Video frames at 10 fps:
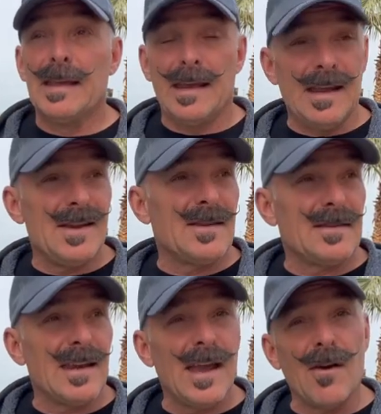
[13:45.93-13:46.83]
It
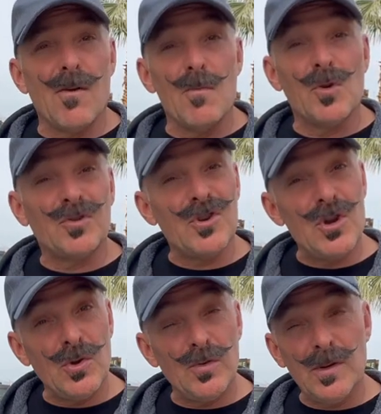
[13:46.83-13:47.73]
is now almost
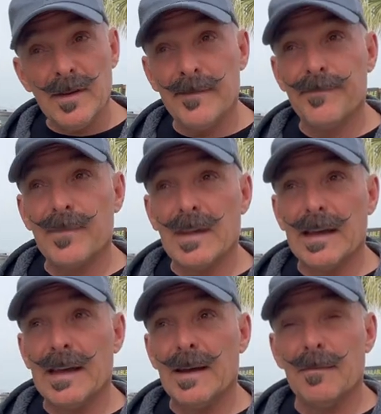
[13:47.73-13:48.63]
noon,
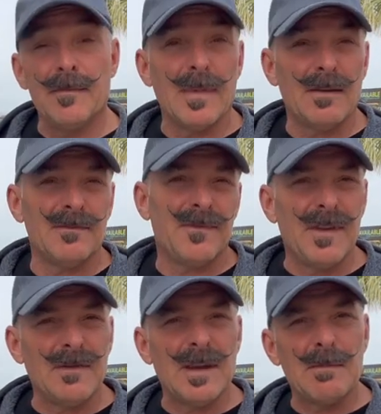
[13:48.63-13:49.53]
um, about
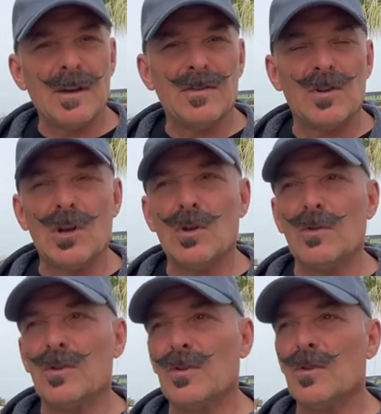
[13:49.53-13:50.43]
15 minutes to
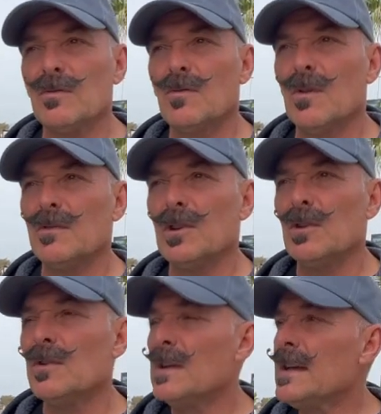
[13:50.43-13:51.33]
noon or so, 12 to
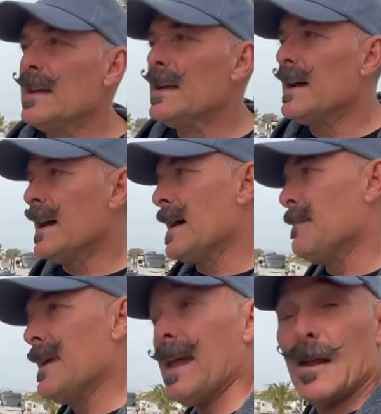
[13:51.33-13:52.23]
noon.
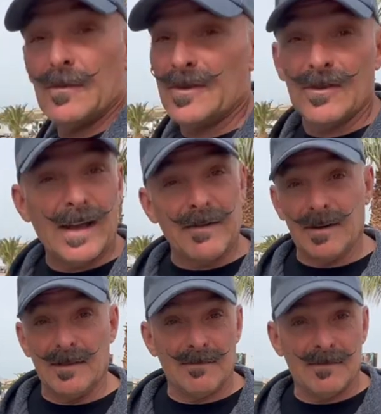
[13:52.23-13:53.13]
Um, and we still
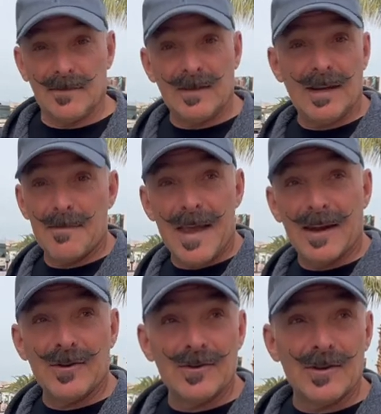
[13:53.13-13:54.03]
haven't seen a
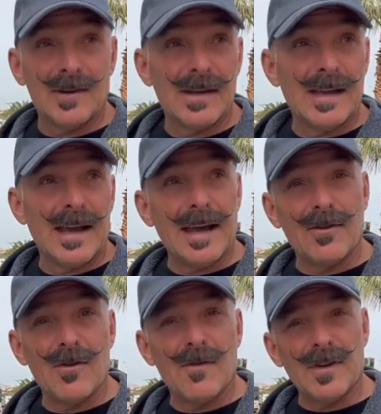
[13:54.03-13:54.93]
manager. I
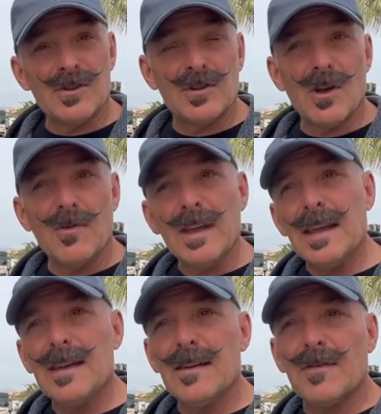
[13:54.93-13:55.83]
don't know if I should go
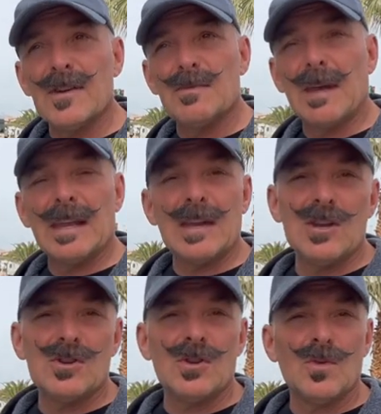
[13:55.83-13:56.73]
in, if I should make it an
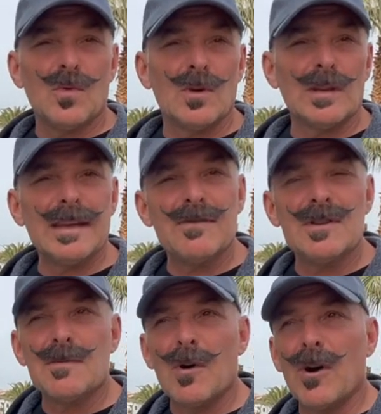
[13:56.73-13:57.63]
issue. We're leaving
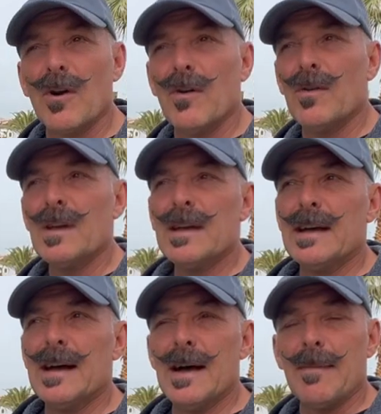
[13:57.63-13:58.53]
tomorrow.
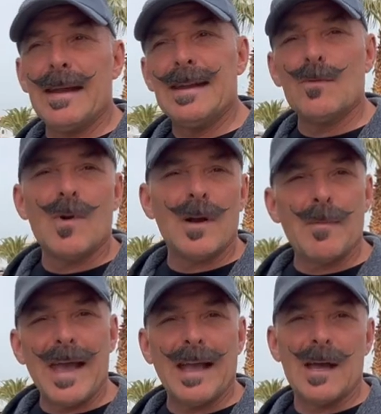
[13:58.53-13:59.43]
Um, I didn't want to
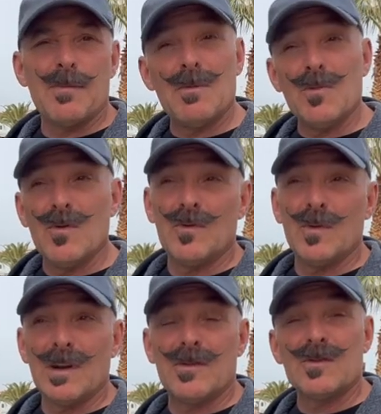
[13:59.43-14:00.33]
pack up and move to
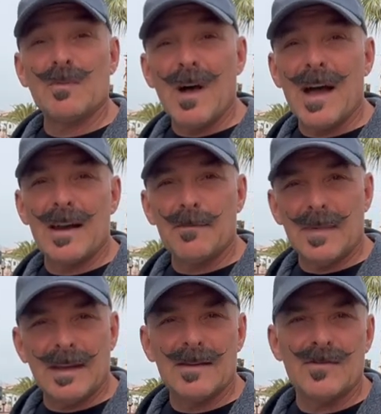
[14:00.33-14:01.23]
another spot
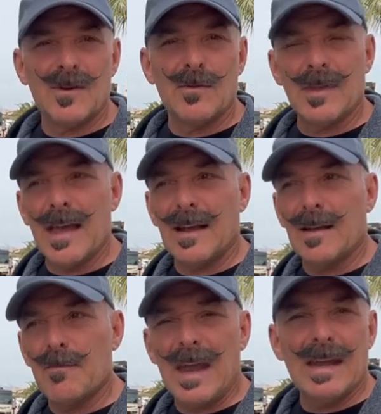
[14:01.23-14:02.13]
because you know what that
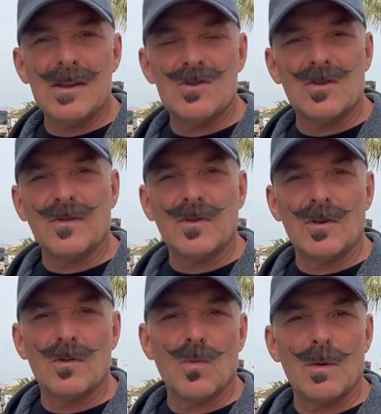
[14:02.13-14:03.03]
pain is just
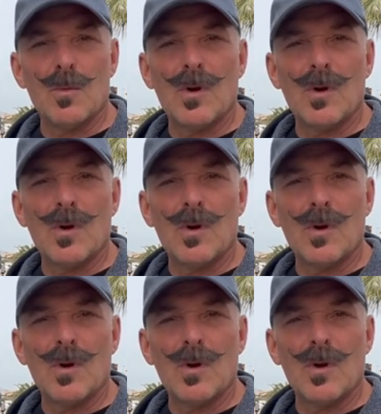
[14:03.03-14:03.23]
for one more